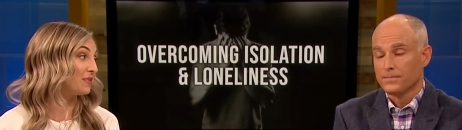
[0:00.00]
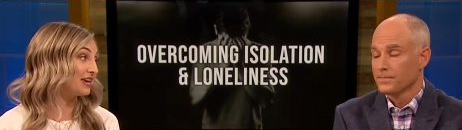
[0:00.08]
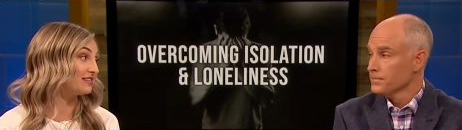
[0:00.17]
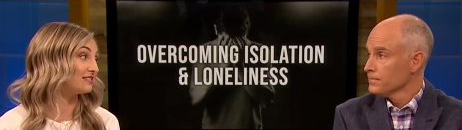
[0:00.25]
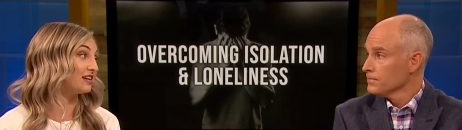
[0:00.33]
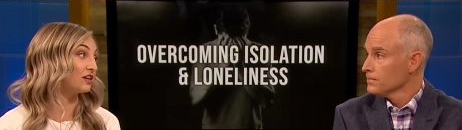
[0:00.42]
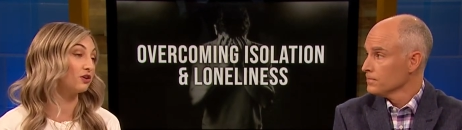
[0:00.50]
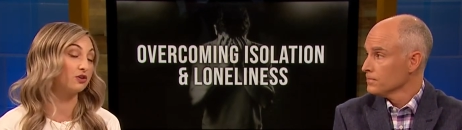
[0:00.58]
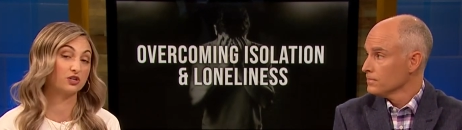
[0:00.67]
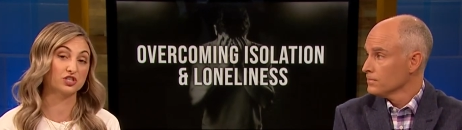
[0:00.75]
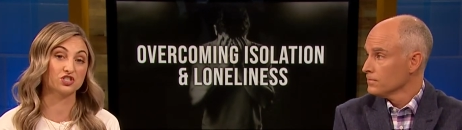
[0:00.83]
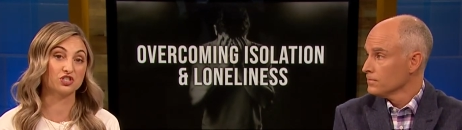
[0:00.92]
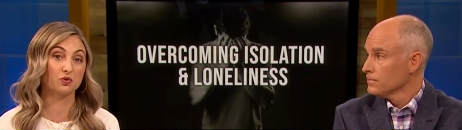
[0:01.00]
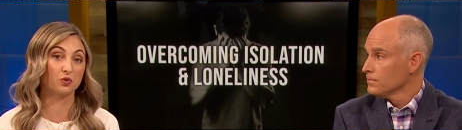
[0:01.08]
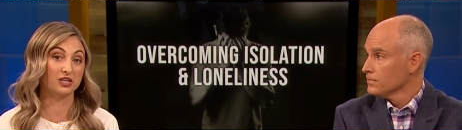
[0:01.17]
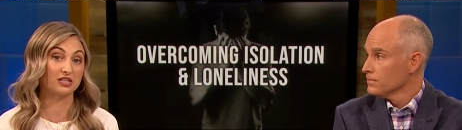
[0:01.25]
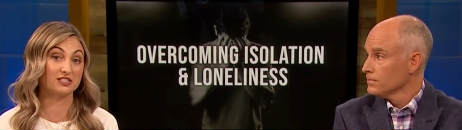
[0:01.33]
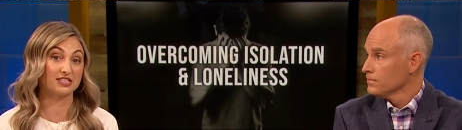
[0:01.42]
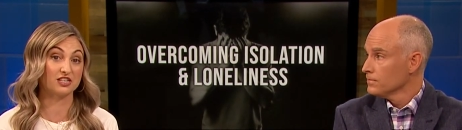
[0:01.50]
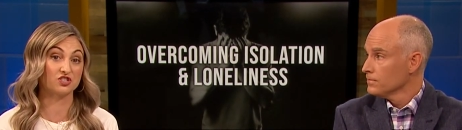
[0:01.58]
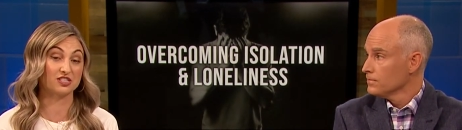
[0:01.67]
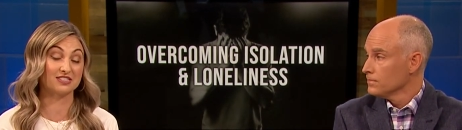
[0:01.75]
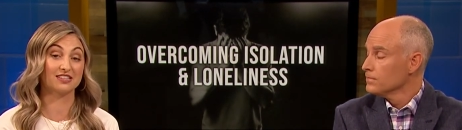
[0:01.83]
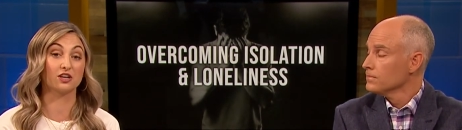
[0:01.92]
Speaker 1: amazing Christian
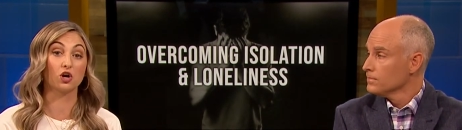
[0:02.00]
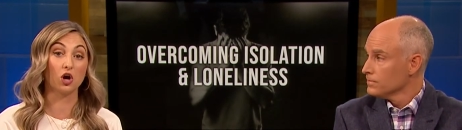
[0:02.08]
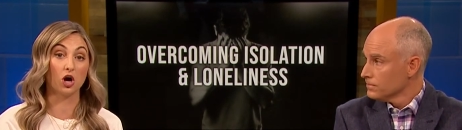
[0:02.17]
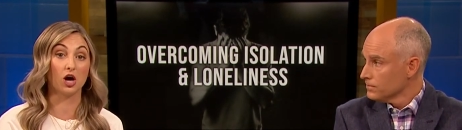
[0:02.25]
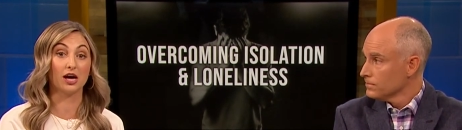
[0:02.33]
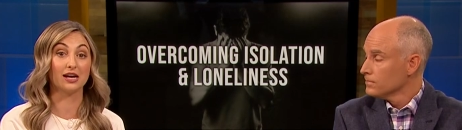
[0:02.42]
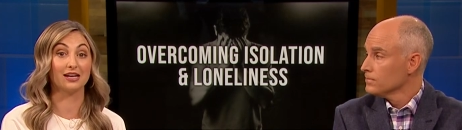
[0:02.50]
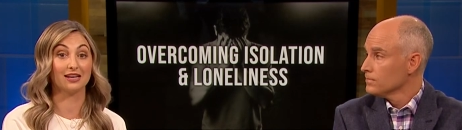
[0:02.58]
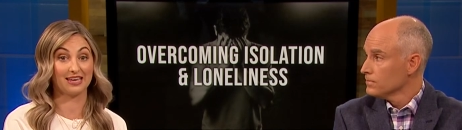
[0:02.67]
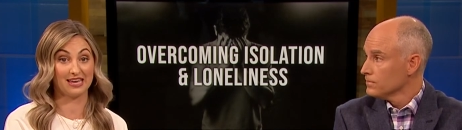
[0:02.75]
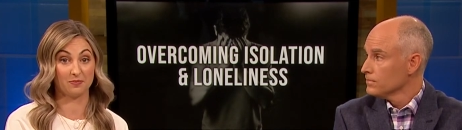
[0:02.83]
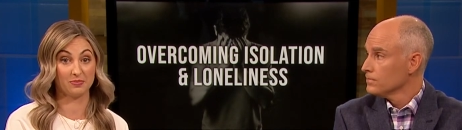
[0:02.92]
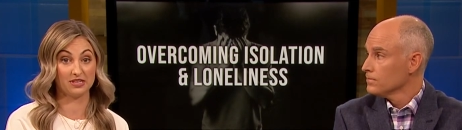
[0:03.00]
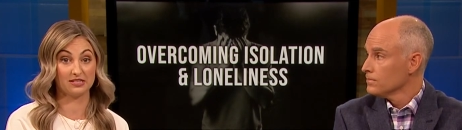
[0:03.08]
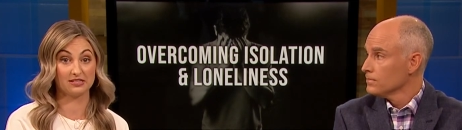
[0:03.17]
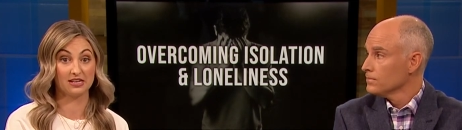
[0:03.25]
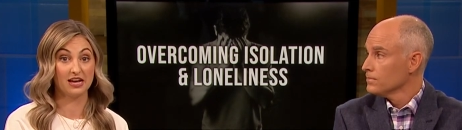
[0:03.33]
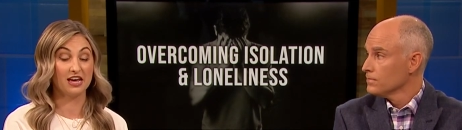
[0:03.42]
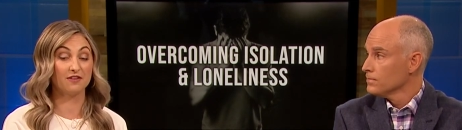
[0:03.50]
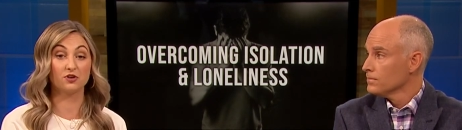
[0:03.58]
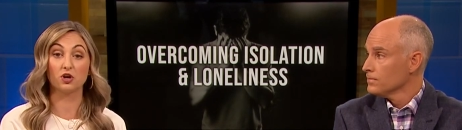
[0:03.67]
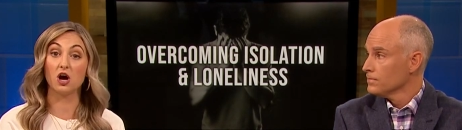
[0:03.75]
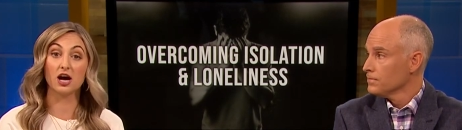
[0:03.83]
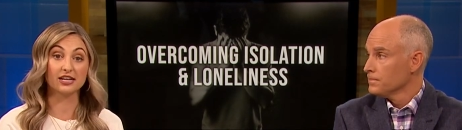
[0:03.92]
organizations organizations that are on campus. If
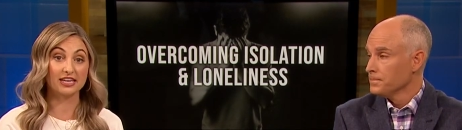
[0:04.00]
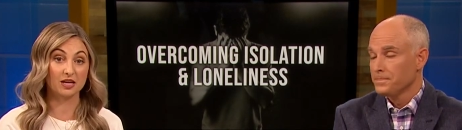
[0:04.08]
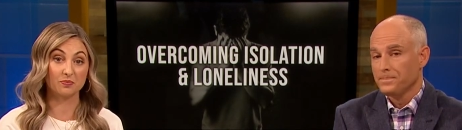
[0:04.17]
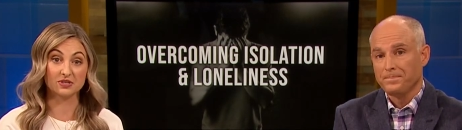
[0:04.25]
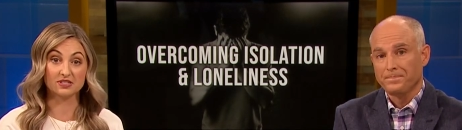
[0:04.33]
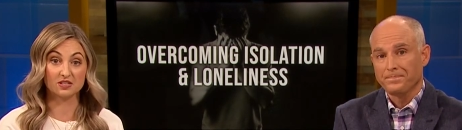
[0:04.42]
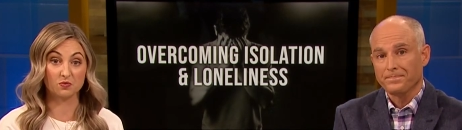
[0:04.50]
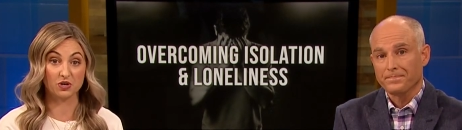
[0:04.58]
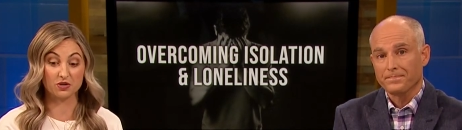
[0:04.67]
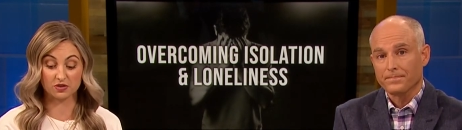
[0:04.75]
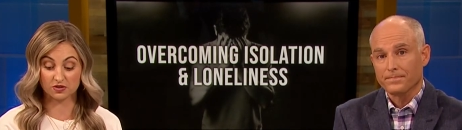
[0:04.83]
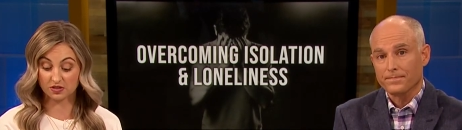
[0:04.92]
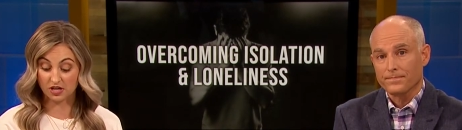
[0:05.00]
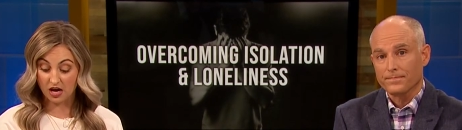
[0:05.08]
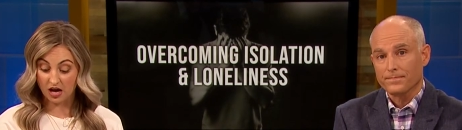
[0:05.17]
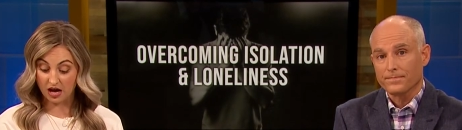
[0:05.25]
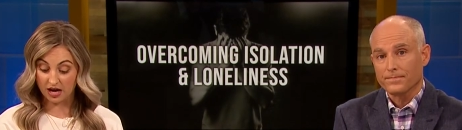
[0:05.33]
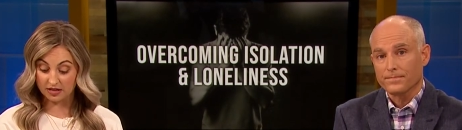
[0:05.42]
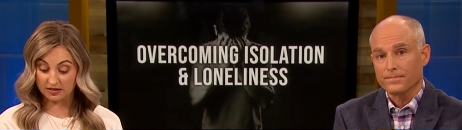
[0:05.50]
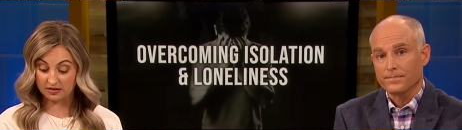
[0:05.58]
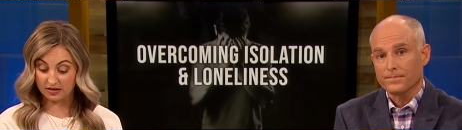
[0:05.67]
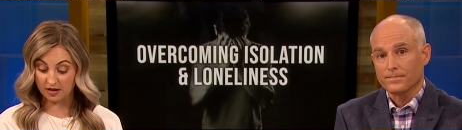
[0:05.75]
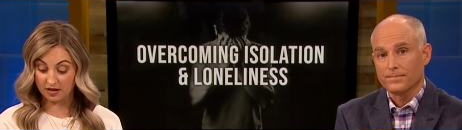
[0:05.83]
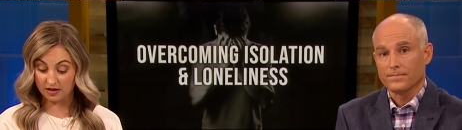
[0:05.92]
you're on campus somewhere, there's uh,
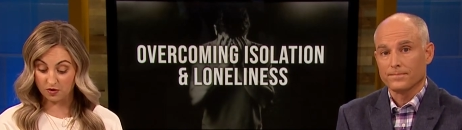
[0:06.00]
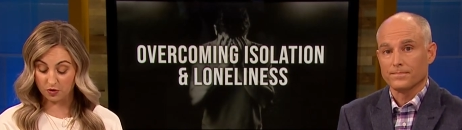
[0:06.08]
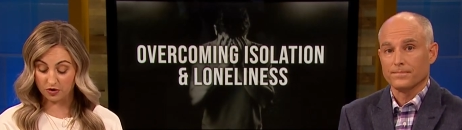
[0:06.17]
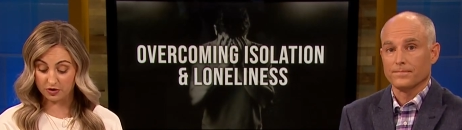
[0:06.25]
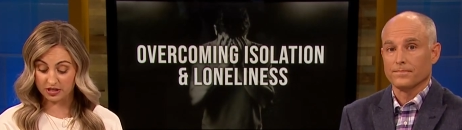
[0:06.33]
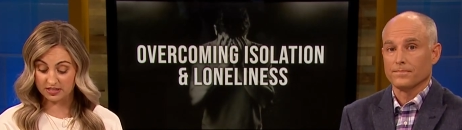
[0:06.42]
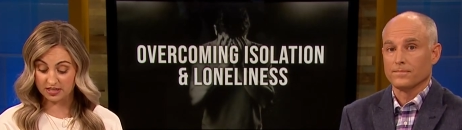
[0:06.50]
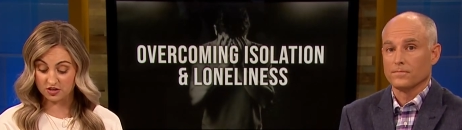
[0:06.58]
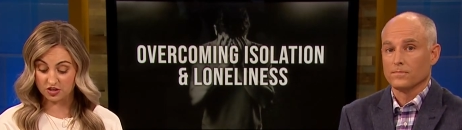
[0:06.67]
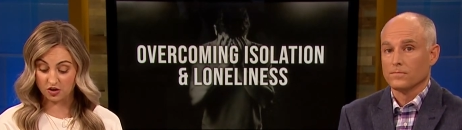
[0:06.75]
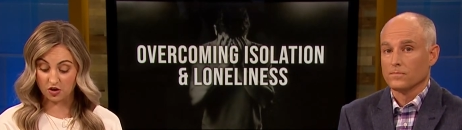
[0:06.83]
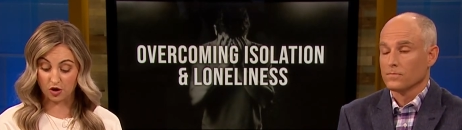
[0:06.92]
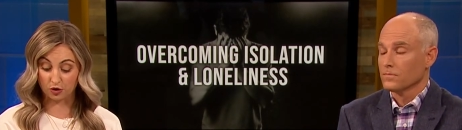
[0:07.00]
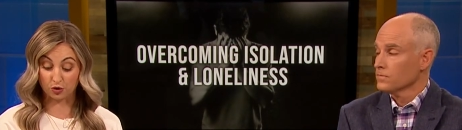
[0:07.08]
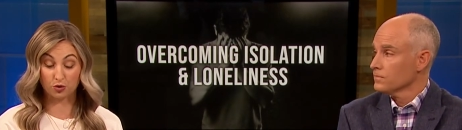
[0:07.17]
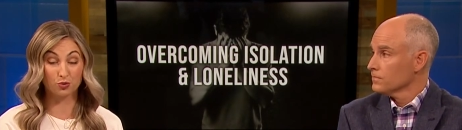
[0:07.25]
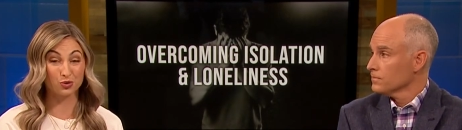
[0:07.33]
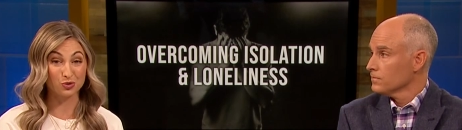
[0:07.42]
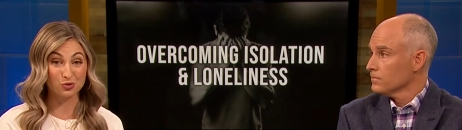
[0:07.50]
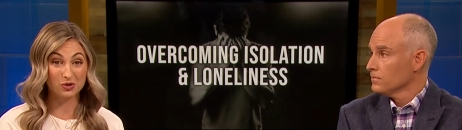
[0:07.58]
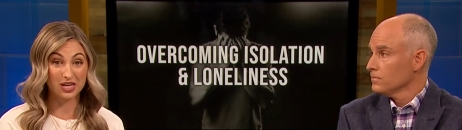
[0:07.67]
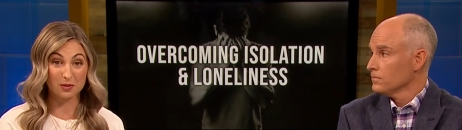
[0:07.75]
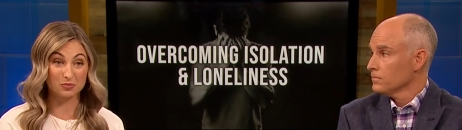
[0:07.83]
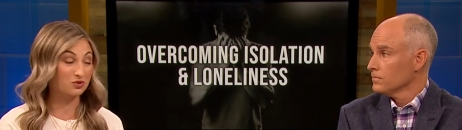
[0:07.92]
uh, an organization called Cru,
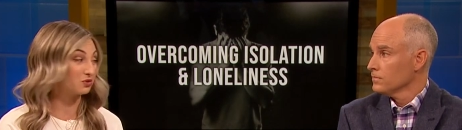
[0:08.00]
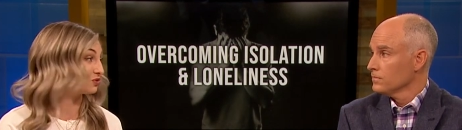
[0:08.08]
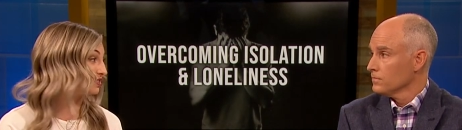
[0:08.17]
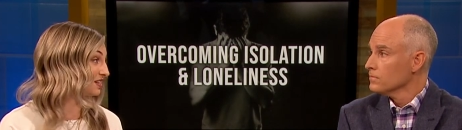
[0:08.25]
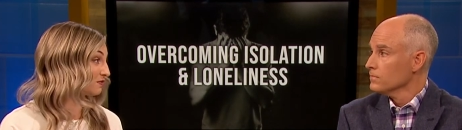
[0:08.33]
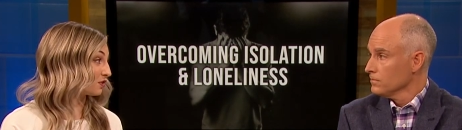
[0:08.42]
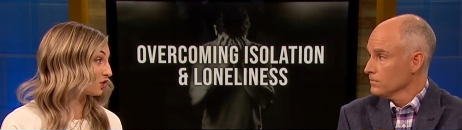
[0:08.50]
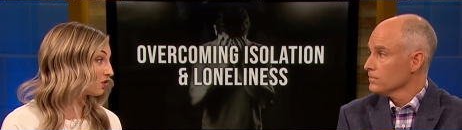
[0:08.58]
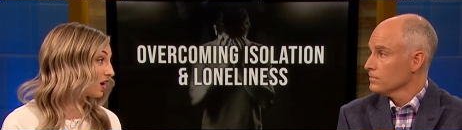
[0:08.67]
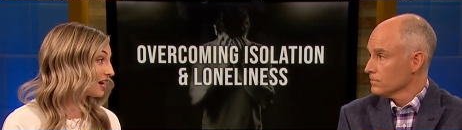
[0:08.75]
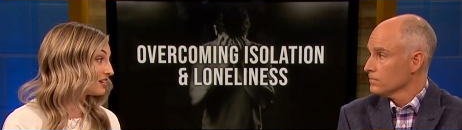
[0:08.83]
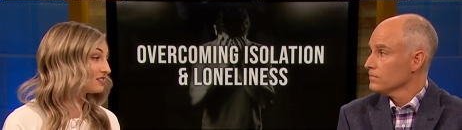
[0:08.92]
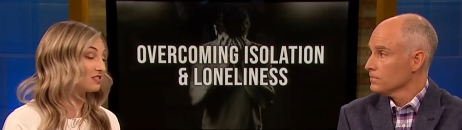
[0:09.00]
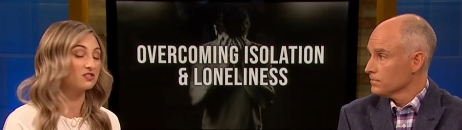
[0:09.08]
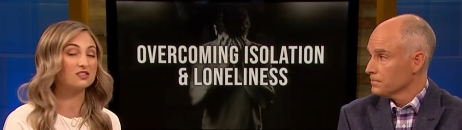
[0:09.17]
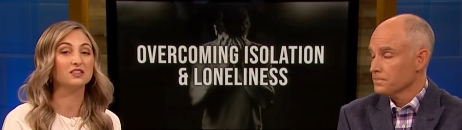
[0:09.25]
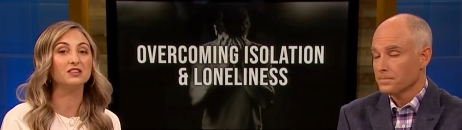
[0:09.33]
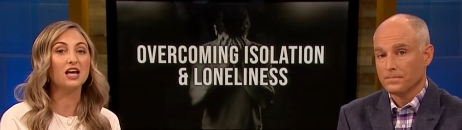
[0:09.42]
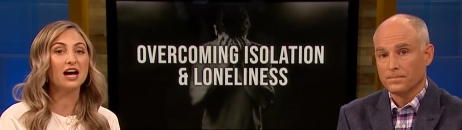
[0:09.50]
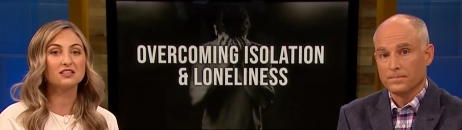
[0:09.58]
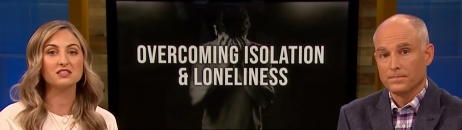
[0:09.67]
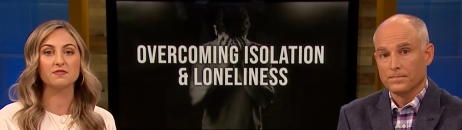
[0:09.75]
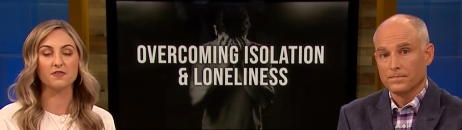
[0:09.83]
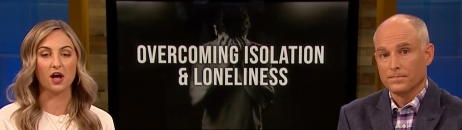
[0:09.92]
Campus Crusade mm -hmm. for mm-hmm. Christ. There's
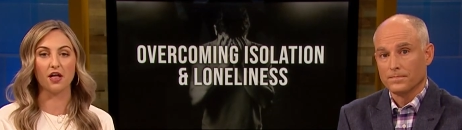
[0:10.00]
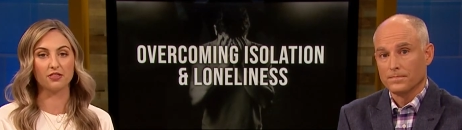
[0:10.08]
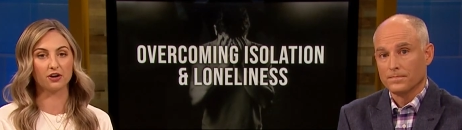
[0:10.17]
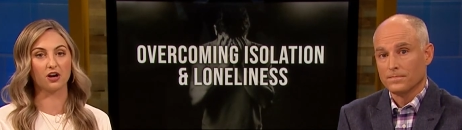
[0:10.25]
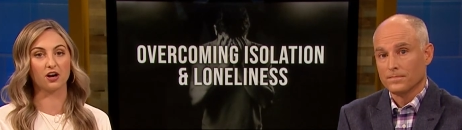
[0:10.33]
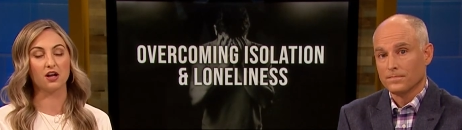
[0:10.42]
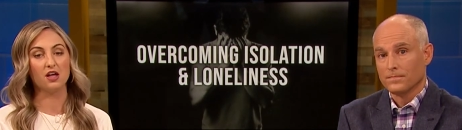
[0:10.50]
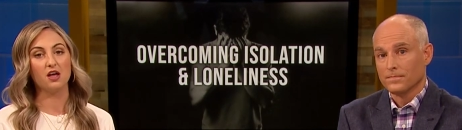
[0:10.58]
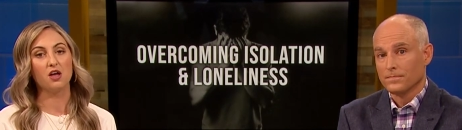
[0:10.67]
lots of other